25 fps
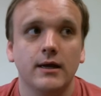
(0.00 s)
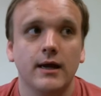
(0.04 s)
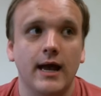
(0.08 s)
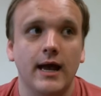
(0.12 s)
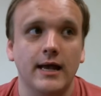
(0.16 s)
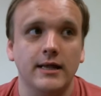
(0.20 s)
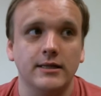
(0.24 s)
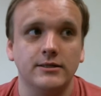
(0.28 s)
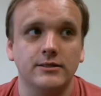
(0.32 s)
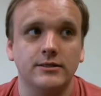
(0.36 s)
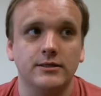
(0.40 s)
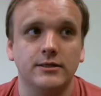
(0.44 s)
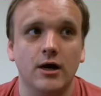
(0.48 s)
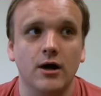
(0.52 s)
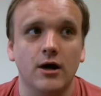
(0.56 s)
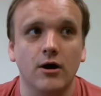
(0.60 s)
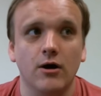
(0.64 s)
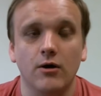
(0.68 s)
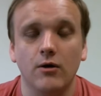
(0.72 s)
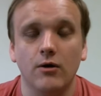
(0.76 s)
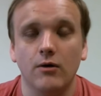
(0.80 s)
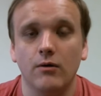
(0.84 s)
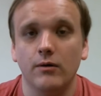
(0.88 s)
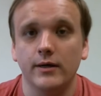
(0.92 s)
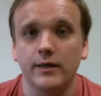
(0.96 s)
And
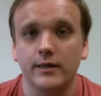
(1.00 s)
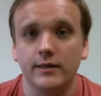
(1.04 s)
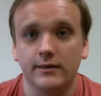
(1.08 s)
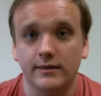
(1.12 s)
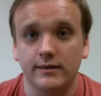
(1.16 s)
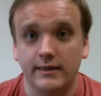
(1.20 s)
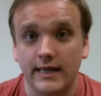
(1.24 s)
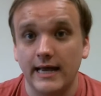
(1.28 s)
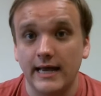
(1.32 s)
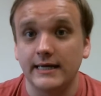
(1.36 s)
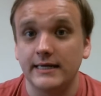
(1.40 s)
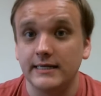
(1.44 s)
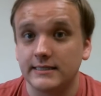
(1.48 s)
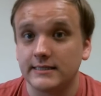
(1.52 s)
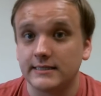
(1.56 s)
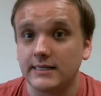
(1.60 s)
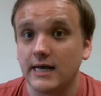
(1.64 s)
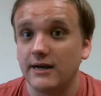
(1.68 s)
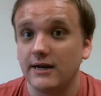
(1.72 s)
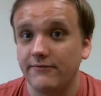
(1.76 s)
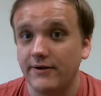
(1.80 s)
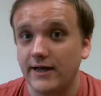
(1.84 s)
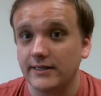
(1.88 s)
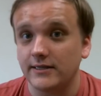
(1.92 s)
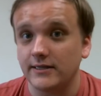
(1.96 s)
so that he's
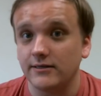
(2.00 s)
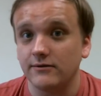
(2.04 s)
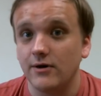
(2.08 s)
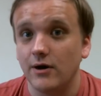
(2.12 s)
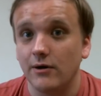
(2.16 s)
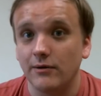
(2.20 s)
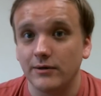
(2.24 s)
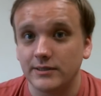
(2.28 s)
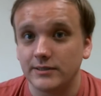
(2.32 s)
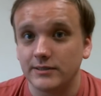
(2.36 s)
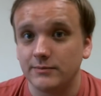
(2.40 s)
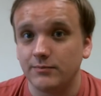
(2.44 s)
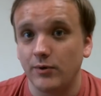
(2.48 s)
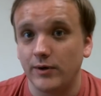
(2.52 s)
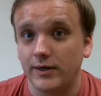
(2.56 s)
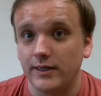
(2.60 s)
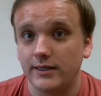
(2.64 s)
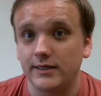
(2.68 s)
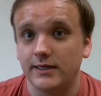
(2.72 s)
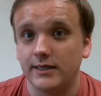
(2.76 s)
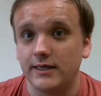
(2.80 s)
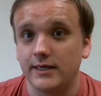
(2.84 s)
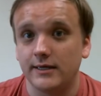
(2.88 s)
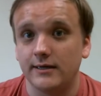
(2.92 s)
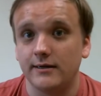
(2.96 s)
kind of at the lowest point
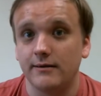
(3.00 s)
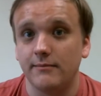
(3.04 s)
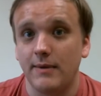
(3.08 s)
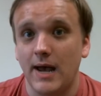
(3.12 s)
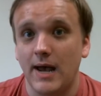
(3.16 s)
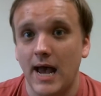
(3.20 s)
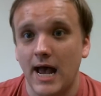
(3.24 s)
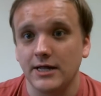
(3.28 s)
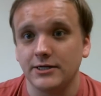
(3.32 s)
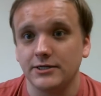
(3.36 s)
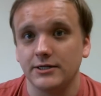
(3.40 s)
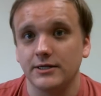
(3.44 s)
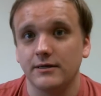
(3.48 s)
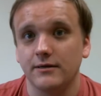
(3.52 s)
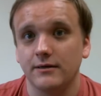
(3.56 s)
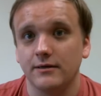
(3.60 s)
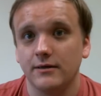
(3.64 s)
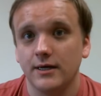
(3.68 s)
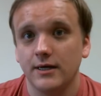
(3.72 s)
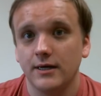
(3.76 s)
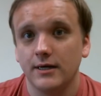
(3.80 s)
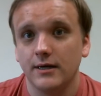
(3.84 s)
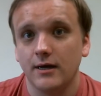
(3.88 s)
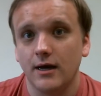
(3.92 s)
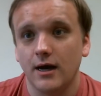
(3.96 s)
that he could imagine.
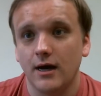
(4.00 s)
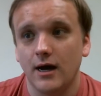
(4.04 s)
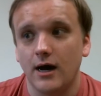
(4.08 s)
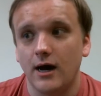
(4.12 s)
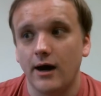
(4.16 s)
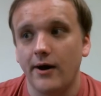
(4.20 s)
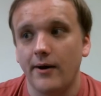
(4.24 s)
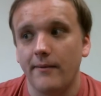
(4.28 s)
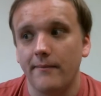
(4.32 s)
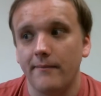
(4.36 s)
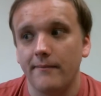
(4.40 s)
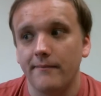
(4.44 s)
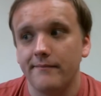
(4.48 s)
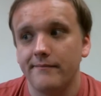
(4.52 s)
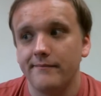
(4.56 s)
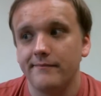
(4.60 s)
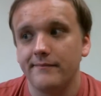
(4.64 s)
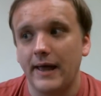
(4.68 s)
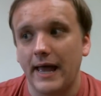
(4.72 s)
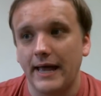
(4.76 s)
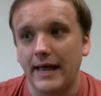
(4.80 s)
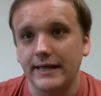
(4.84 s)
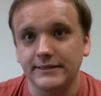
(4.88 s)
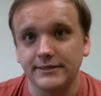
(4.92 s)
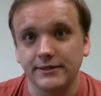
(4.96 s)

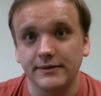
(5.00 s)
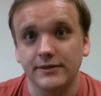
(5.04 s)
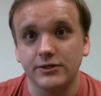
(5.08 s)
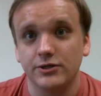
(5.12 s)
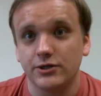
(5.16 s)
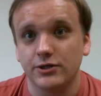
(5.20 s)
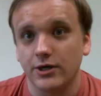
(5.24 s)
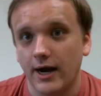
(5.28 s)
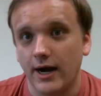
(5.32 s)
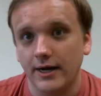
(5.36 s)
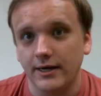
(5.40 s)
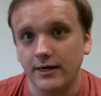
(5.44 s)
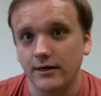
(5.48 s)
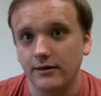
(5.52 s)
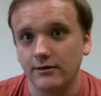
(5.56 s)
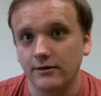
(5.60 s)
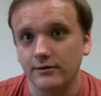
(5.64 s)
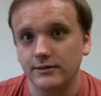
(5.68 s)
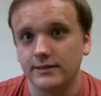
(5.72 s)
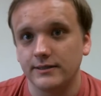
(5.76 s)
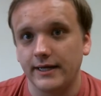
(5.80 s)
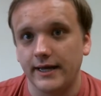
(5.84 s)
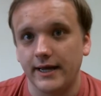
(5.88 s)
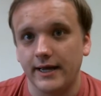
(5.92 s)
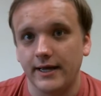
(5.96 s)
And so he's trying to
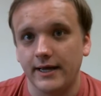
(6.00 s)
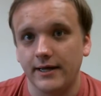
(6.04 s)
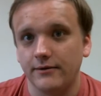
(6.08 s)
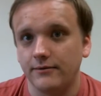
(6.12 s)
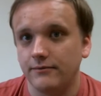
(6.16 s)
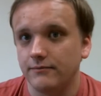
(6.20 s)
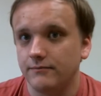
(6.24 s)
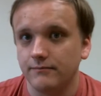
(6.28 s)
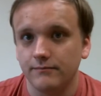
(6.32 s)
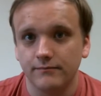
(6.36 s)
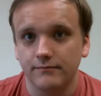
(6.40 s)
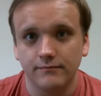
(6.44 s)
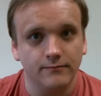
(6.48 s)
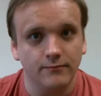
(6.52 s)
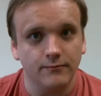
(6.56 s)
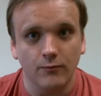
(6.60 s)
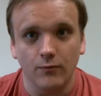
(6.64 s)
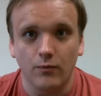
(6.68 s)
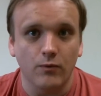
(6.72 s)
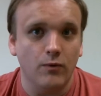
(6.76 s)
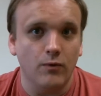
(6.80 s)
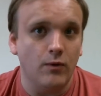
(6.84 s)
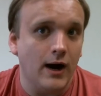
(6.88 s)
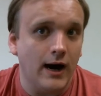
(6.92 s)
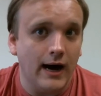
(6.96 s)
understand
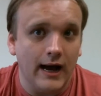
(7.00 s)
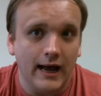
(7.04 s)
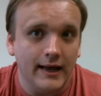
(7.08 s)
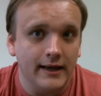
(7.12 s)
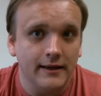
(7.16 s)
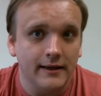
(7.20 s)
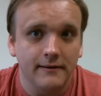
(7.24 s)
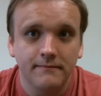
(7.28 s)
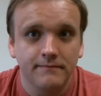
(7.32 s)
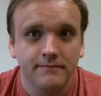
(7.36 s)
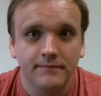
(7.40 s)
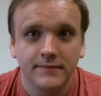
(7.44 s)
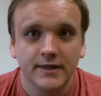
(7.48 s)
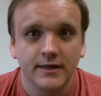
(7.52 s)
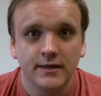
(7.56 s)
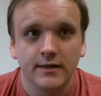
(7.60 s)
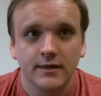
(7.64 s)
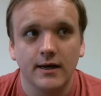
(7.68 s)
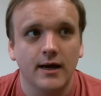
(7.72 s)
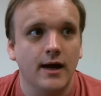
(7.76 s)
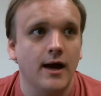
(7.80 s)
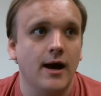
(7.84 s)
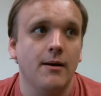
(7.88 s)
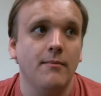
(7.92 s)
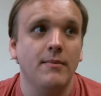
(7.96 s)
why.
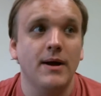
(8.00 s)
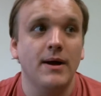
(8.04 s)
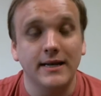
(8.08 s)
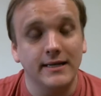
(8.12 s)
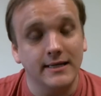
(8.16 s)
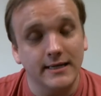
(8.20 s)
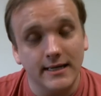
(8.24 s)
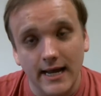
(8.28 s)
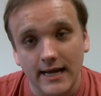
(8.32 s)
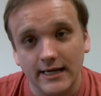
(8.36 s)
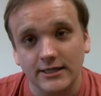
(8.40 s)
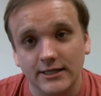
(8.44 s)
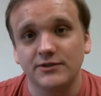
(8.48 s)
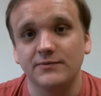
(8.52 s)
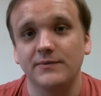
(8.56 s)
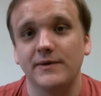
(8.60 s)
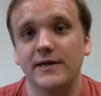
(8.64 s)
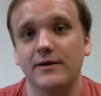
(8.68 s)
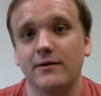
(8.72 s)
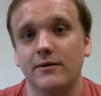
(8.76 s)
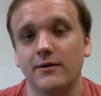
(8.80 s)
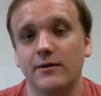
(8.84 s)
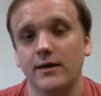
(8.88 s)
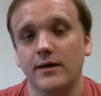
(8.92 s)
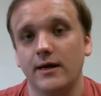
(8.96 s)
And next
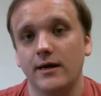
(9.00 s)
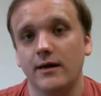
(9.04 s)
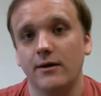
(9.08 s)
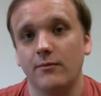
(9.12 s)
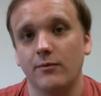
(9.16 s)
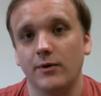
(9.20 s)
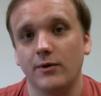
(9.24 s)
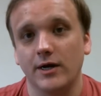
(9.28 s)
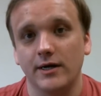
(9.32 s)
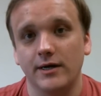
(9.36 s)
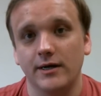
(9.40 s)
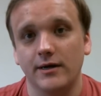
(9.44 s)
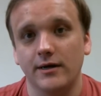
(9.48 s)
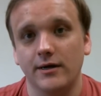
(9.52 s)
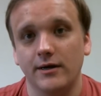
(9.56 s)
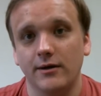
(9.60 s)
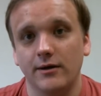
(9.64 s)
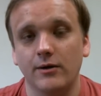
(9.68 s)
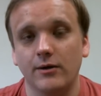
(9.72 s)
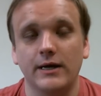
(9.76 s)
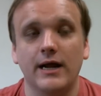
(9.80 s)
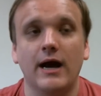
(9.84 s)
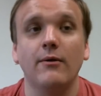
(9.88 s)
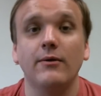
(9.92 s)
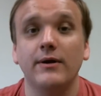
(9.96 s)
week, we're going to,
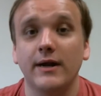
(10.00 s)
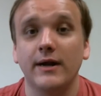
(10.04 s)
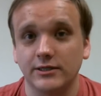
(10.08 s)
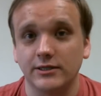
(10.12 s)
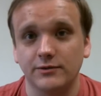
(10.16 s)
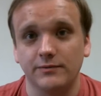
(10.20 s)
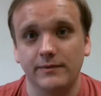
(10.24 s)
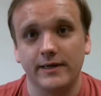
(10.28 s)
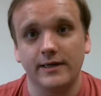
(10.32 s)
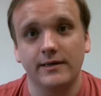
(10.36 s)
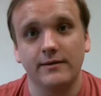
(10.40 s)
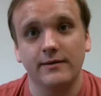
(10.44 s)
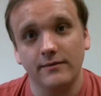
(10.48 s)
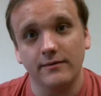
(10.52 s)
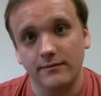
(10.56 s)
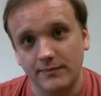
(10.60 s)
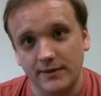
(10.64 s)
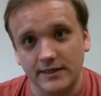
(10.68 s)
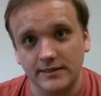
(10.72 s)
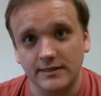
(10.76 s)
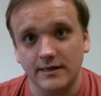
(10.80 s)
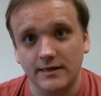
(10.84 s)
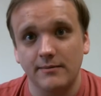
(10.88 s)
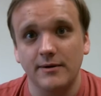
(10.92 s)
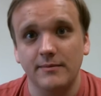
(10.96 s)
or not next week,
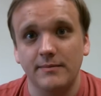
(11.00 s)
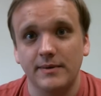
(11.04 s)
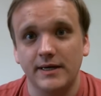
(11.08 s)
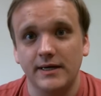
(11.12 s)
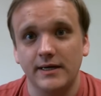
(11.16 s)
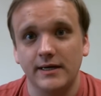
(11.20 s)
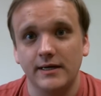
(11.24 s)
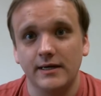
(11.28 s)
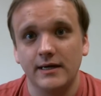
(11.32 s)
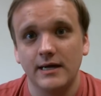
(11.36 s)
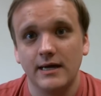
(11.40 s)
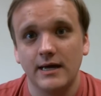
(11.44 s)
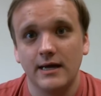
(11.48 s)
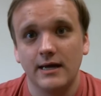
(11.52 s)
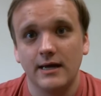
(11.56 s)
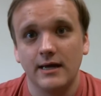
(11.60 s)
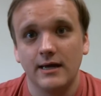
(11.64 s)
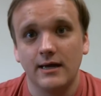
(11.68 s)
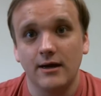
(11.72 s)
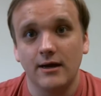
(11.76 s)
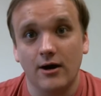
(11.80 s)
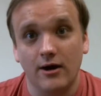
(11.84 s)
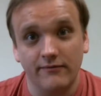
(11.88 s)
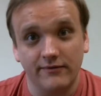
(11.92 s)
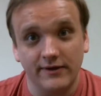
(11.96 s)
because I'm going to be
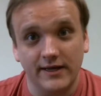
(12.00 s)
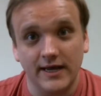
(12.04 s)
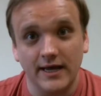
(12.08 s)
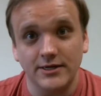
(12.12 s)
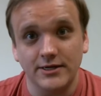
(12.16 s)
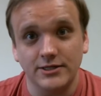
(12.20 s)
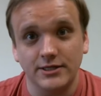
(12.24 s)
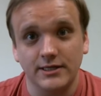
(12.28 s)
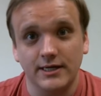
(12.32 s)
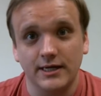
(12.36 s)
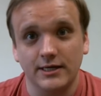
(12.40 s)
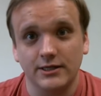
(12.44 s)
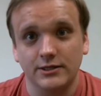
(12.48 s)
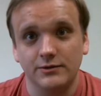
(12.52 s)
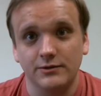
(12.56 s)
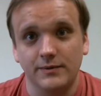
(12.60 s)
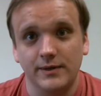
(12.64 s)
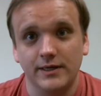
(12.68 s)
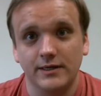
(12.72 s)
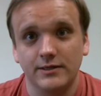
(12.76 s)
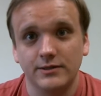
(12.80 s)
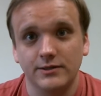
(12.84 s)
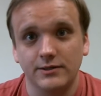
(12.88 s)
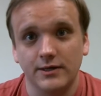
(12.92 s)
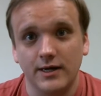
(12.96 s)
on vacation next
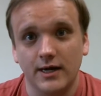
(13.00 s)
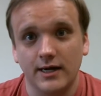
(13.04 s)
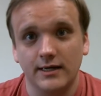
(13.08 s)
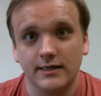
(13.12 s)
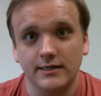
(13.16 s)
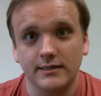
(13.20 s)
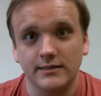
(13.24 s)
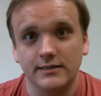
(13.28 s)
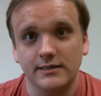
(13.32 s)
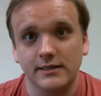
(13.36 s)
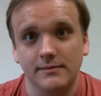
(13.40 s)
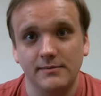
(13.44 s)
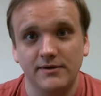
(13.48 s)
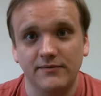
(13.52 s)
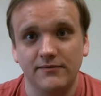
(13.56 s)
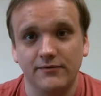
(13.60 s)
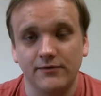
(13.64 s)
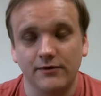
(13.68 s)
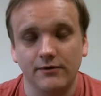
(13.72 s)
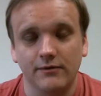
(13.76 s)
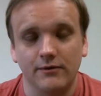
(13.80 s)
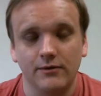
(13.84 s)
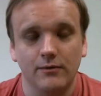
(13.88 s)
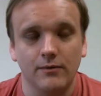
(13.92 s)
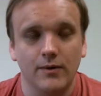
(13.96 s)
week. So you're not going to see me for
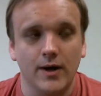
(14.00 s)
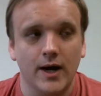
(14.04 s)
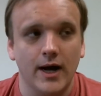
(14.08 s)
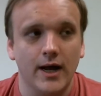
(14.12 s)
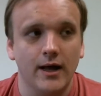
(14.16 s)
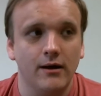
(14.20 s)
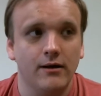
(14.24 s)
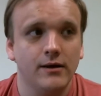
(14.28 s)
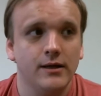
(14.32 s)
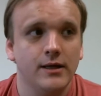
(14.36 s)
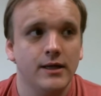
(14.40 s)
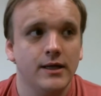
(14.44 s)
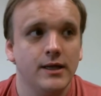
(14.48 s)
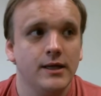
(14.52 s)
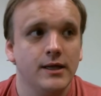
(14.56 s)
a little while.